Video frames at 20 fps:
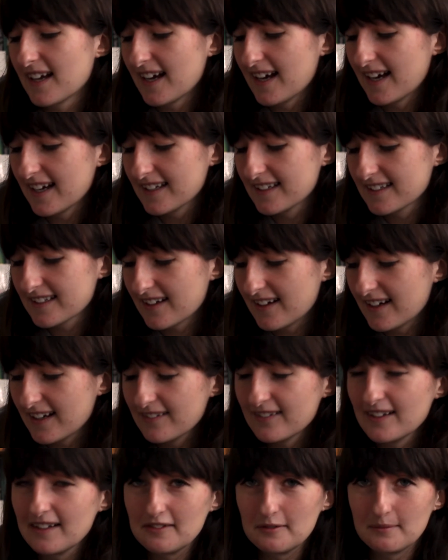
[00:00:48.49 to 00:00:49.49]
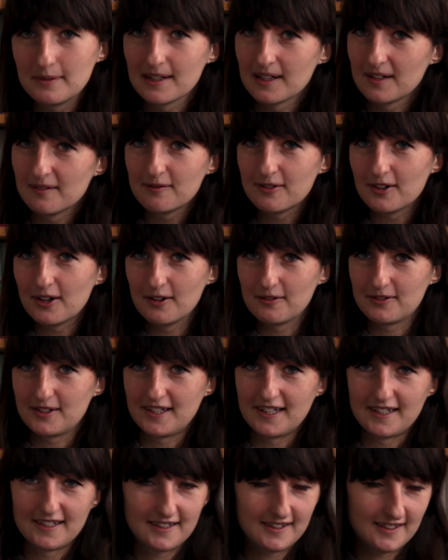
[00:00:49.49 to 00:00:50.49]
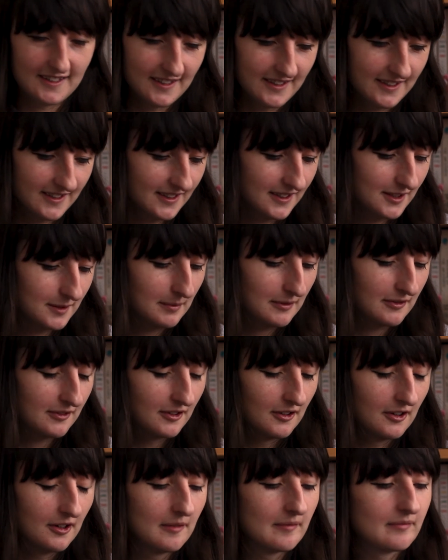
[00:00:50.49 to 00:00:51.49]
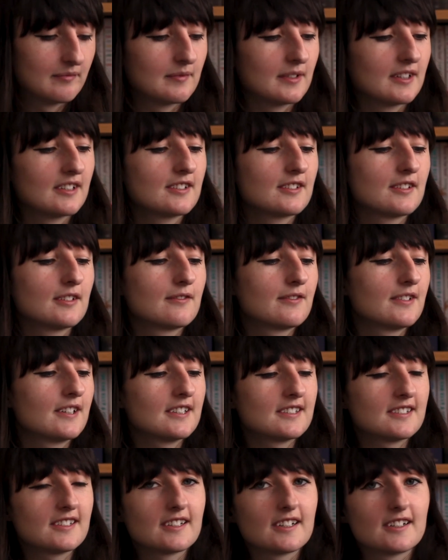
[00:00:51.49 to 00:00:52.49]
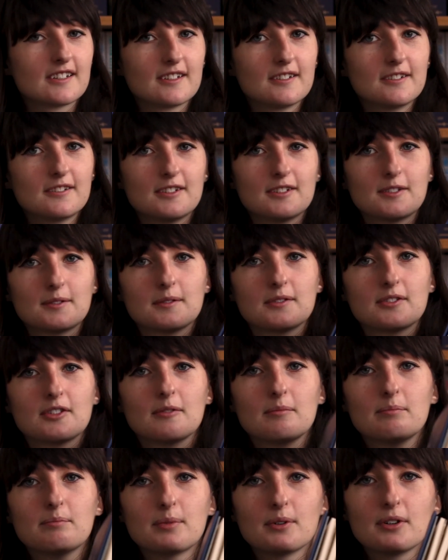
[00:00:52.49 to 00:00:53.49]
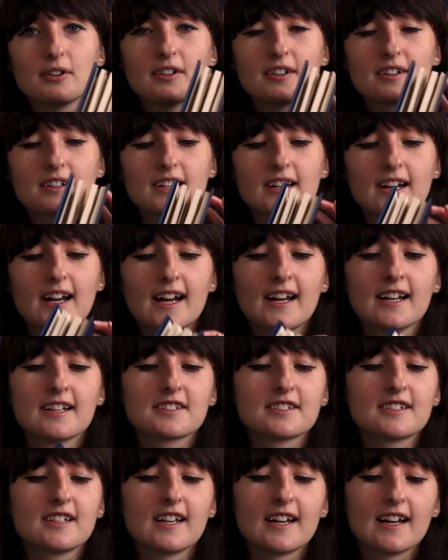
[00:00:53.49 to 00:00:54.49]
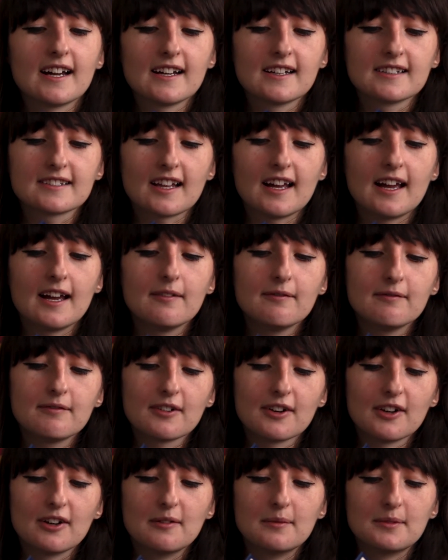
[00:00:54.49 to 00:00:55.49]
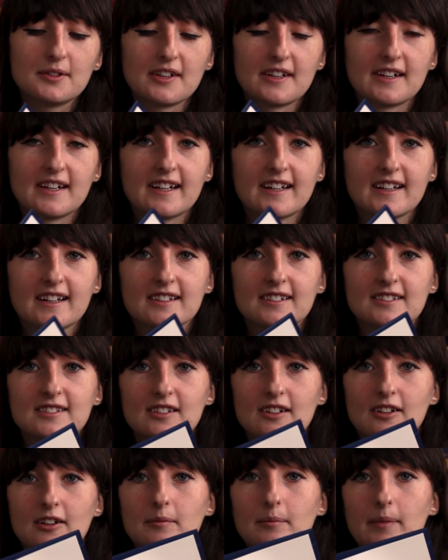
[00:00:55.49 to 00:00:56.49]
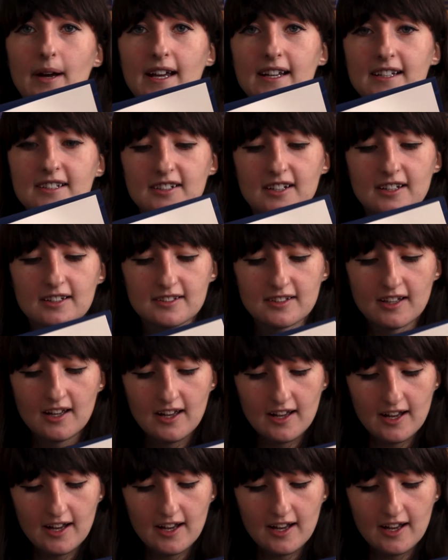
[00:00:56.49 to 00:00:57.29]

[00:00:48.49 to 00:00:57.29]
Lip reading: And I've never been involved in anything like this before, but the first thing I noticed was the book actually has envelopes in it at certain pages,